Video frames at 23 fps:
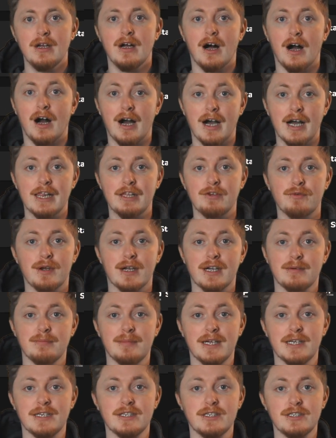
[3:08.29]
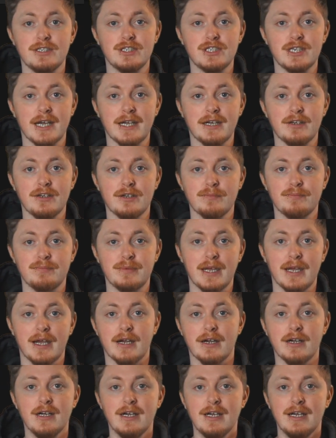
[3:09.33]
I highly recommend checking up
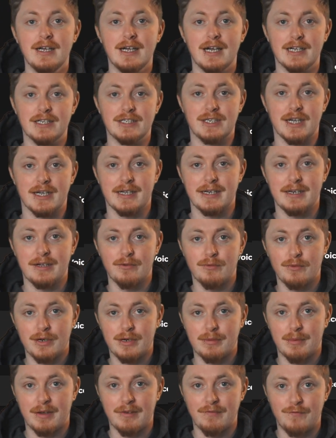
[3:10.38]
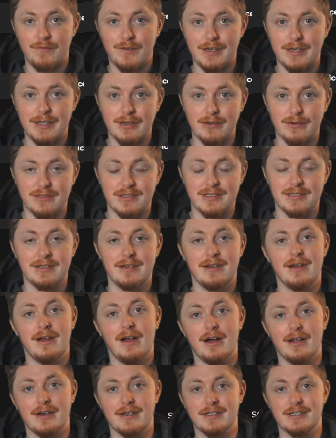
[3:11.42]
there and checking out one of my videos
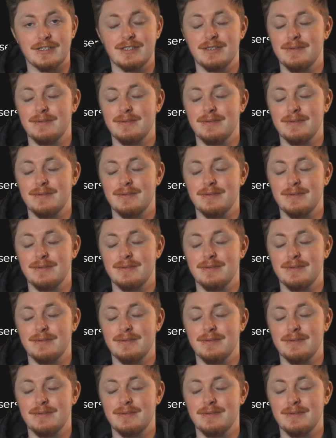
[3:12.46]
on it.